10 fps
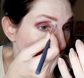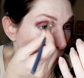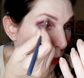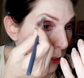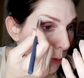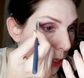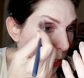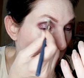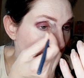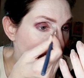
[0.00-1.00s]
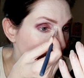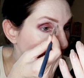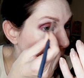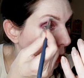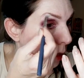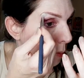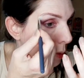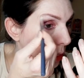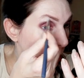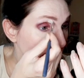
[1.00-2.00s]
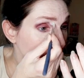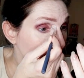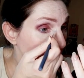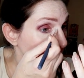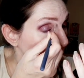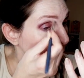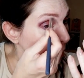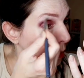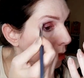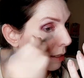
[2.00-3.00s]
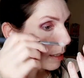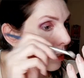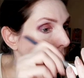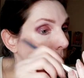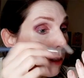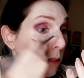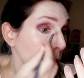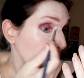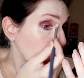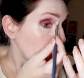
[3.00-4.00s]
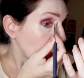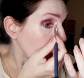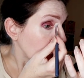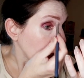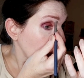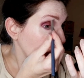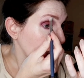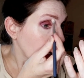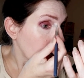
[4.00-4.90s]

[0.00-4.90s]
And I also want to kind of clean up because it does look a little muddy.